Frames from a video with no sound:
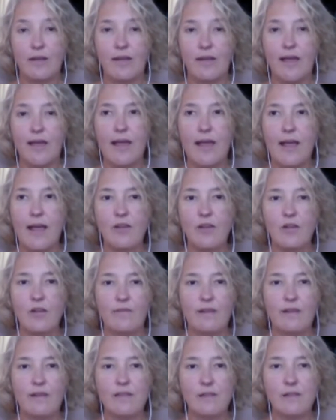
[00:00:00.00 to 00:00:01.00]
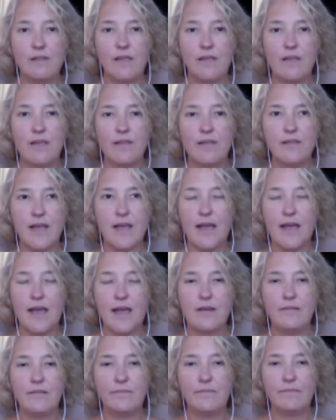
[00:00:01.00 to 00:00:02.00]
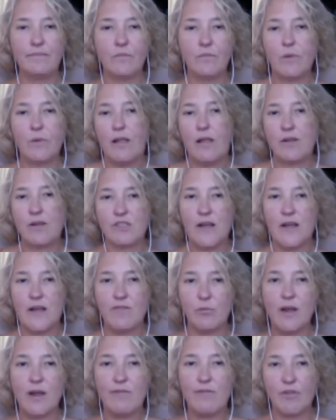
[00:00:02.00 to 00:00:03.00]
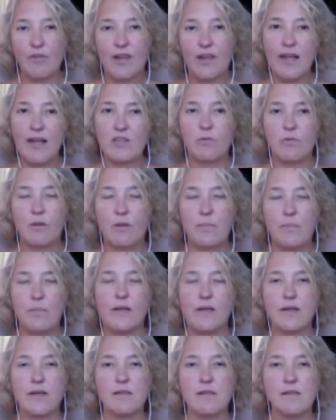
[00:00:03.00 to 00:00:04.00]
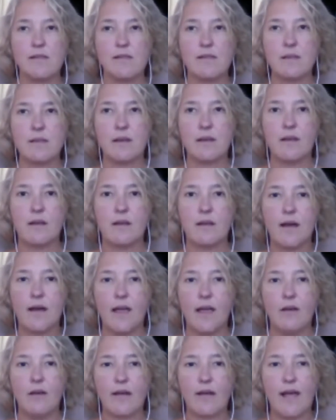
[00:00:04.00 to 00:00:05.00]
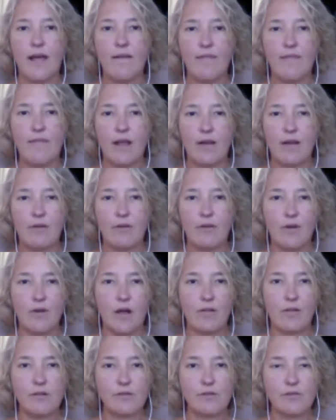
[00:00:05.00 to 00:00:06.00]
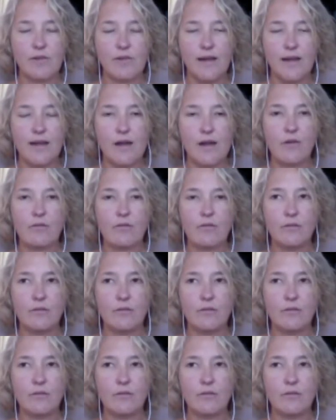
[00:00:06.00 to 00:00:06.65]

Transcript: And I could have easily said, well, I'll just have to wait for the next one because I don't have that $100 right now.